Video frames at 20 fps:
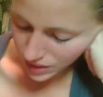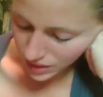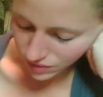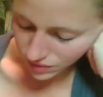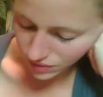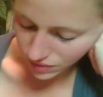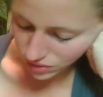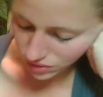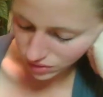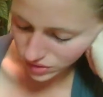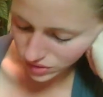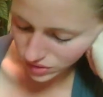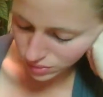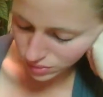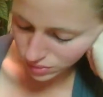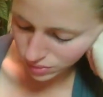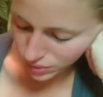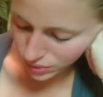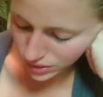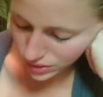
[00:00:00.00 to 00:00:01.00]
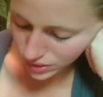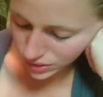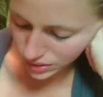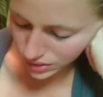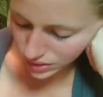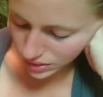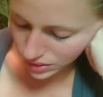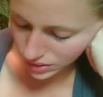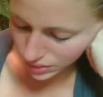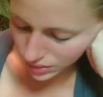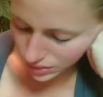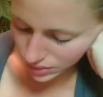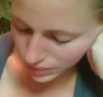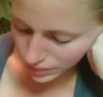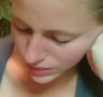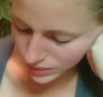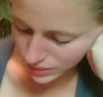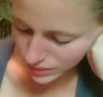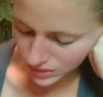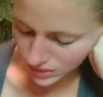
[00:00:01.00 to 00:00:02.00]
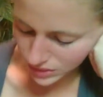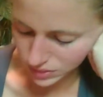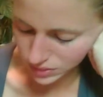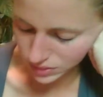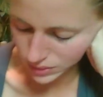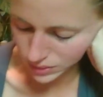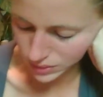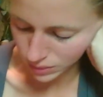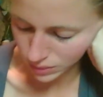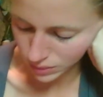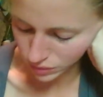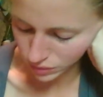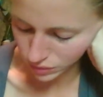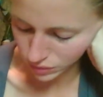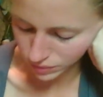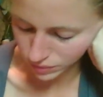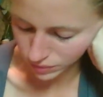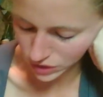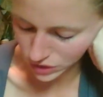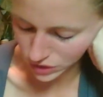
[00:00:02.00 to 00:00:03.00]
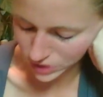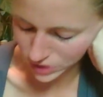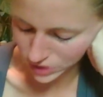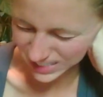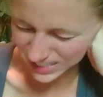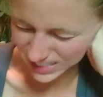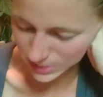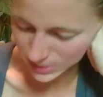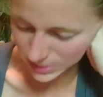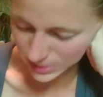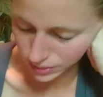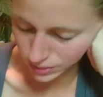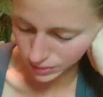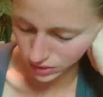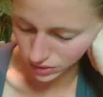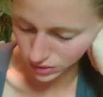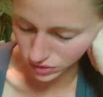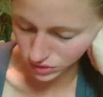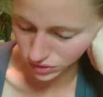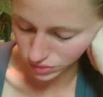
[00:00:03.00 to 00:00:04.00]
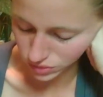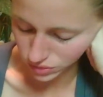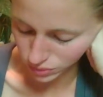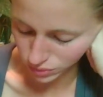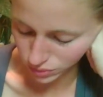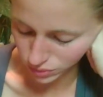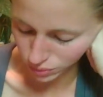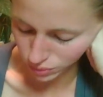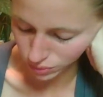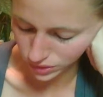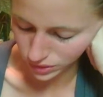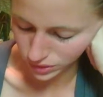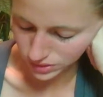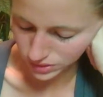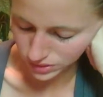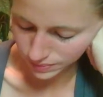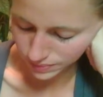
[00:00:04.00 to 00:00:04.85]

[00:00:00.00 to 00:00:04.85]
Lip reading: and Federal Reserve Board websites to obtain more information about consumer reports.